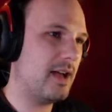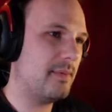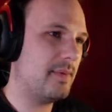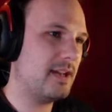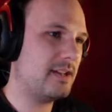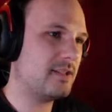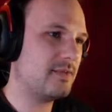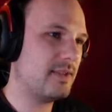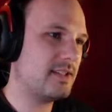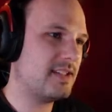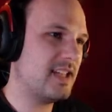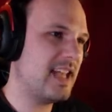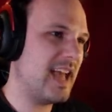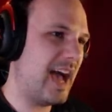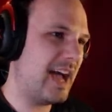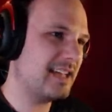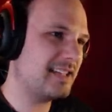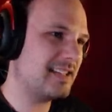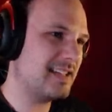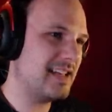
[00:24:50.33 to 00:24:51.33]
I might just see
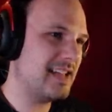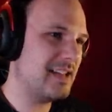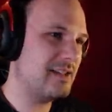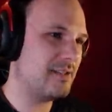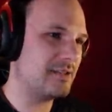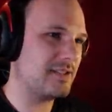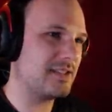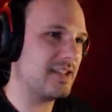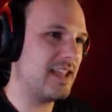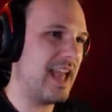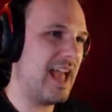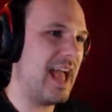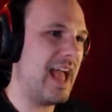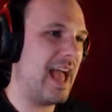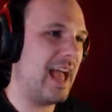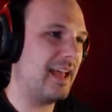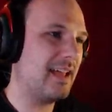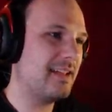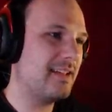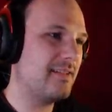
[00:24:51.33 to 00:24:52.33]
icy needles.
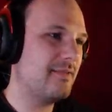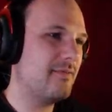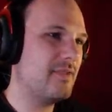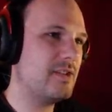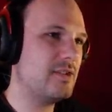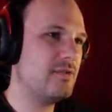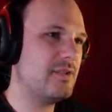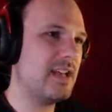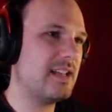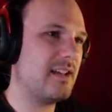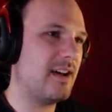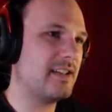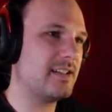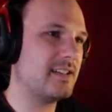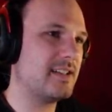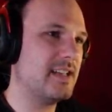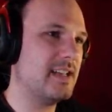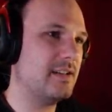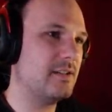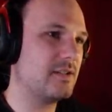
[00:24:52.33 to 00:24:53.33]
Yeah, we do get
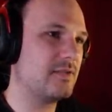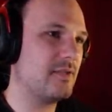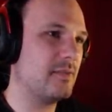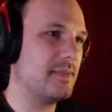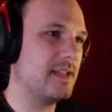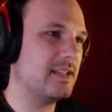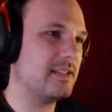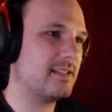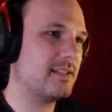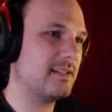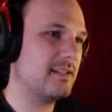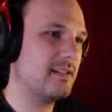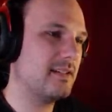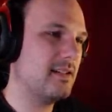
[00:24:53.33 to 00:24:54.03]
icy needles from this.